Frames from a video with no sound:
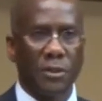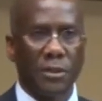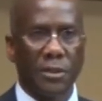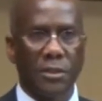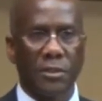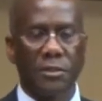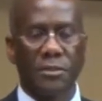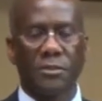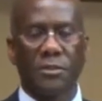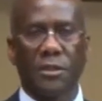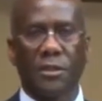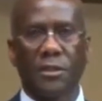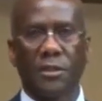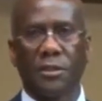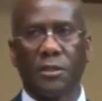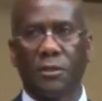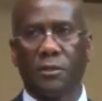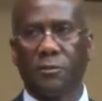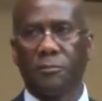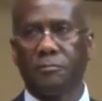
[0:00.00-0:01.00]
is
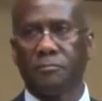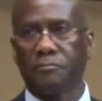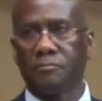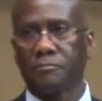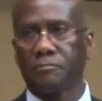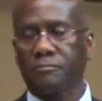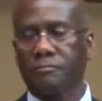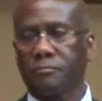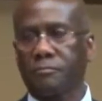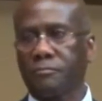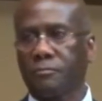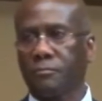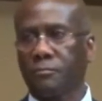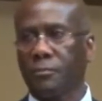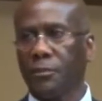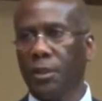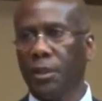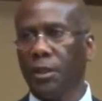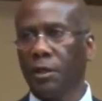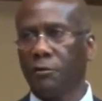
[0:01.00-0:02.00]
a
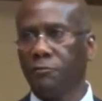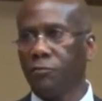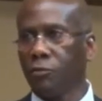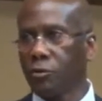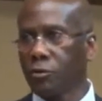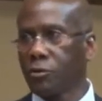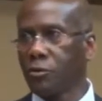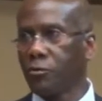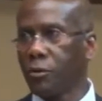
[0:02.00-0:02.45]
4th